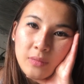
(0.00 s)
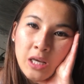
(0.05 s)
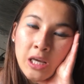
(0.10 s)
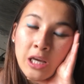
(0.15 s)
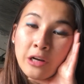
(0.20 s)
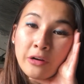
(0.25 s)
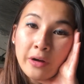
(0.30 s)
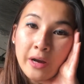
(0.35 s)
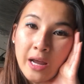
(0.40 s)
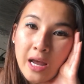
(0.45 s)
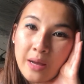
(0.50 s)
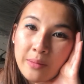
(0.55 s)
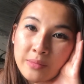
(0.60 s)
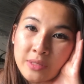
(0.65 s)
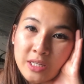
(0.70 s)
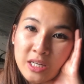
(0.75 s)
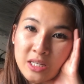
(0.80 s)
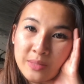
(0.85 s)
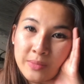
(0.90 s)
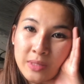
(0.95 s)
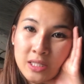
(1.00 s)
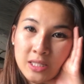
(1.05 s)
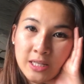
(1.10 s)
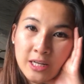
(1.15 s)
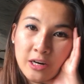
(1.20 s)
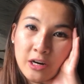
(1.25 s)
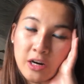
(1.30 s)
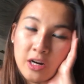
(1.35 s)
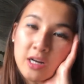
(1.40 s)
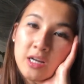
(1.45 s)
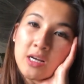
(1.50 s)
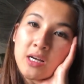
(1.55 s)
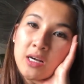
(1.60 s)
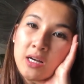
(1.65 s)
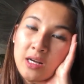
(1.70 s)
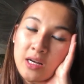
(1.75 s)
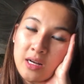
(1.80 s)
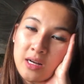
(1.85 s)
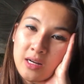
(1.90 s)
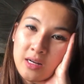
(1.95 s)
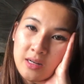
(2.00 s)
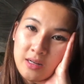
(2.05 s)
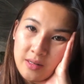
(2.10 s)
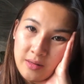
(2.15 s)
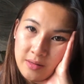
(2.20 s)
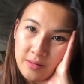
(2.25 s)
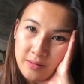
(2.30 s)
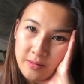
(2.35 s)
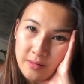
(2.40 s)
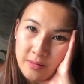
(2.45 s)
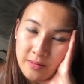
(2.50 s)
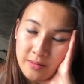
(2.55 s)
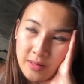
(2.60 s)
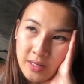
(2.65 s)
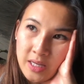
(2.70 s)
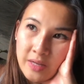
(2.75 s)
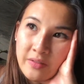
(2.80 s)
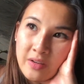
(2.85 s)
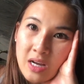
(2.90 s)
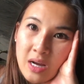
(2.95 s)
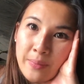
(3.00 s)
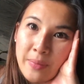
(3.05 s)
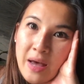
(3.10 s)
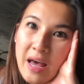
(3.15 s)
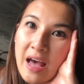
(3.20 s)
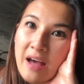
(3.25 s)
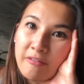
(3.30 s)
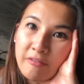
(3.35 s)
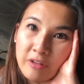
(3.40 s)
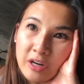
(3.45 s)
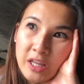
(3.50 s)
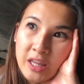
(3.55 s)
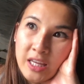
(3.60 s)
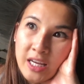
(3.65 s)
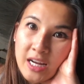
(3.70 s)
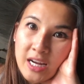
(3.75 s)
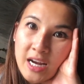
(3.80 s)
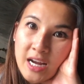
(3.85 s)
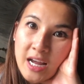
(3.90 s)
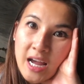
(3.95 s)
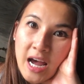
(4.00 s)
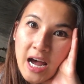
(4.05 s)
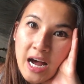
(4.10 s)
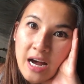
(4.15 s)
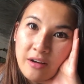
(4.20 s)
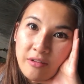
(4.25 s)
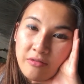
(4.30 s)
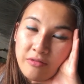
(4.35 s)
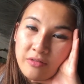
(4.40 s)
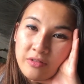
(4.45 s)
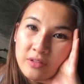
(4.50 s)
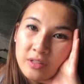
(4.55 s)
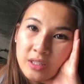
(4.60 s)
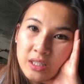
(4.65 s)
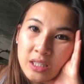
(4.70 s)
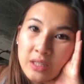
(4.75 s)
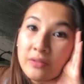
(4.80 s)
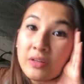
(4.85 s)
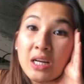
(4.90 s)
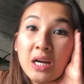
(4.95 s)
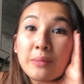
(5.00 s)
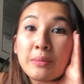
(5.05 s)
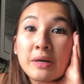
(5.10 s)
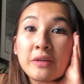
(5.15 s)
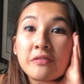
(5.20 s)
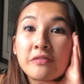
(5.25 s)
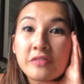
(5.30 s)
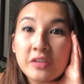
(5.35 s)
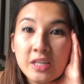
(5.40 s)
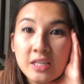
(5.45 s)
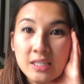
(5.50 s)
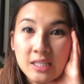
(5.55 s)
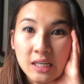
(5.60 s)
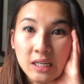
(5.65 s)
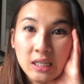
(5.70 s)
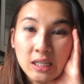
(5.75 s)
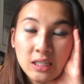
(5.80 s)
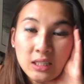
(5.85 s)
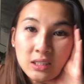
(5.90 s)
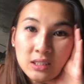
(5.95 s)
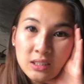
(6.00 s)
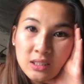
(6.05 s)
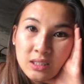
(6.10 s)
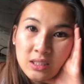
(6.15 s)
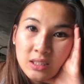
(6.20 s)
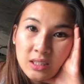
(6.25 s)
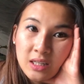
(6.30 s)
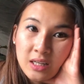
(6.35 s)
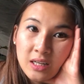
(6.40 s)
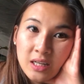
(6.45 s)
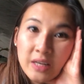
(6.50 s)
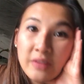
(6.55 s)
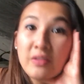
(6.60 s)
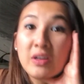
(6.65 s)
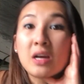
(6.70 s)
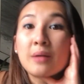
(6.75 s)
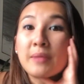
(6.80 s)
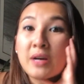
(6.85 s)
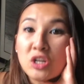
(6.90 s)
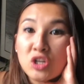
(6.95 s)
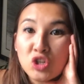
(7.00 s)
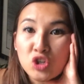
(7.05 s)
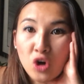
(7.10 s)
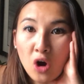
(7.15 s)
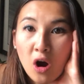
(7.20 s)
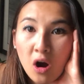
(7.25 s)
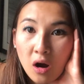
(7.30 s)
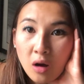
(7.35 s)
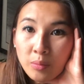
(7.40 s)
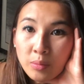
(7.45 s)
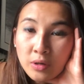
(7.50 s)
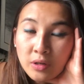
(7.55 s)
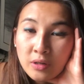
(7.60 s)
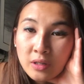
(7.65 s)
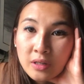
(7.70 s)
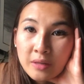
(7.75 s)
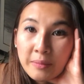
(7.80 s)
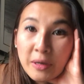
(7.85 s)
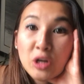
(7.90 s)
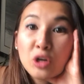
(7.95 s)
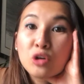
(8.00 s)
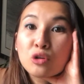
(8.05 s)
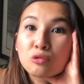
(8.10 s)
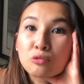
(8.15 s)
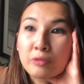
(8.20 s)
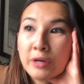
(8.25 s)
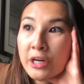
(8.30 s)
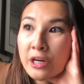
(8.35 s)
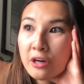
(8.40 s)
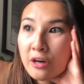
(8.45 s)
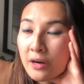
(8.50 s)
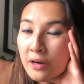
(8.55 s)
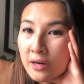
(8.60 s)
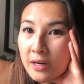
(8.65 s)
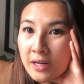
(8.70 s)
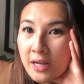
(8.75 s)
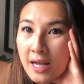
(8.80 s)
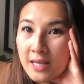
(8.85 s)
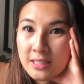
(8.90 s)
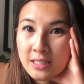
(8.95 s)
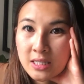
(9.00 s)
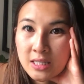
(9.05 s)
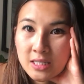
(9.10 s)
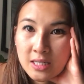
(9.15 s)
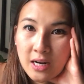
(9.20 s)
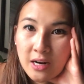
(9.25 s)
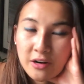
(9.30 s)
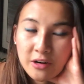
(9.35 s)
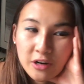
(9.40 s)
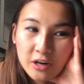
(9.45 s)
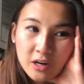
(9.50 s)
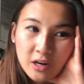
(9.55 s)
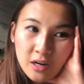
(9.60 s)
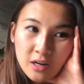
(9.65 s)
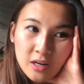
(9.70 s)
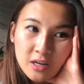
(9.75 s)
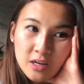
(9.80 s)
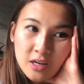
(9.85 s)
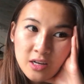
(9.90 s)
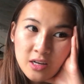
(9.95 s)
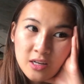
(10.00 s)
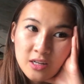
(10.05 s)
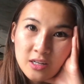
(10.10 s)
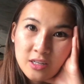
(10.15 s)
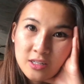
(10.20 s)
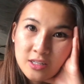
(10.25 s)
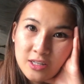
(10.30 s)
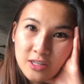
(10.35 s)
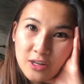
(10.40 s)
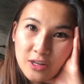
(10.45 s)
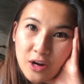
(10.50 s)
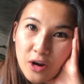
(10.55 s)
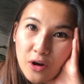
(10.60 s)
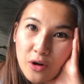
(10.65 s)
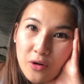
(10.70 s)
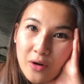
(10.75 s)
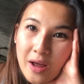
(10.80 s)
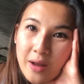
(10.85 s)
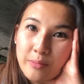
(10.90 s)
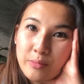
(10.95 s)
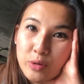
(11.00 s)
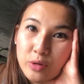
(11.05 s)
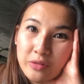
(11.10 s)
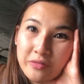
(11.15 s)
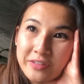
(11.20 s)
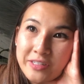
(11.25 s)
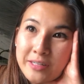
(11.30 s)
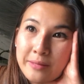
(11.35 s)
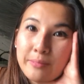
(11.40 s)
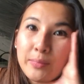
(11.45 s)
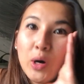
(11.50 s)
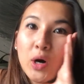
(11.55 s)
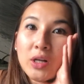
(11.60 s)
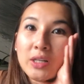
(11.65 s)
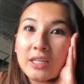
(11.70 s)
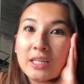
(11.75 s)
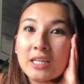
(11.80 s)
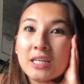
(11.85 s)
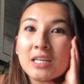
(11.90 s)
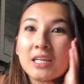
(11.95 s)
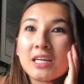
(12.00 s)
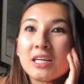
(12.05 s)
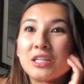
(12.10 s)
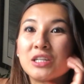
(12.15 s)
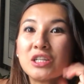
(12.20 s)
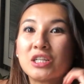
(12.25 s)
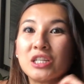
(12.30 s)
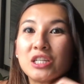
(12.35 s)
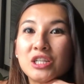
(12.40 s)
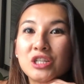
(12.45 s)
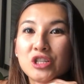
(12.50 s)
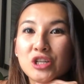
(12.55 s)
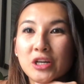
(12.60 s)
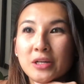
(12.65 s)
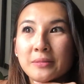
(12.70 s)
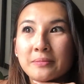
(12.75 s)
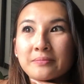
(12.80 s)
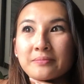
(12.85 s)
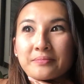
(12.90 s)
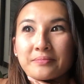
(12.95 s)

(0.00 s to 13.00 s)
Here I am, 6 months later, giving up everything I have. Giving up my visa. Giving up my job. My career as a designer to go and move to Bali, Indonesia.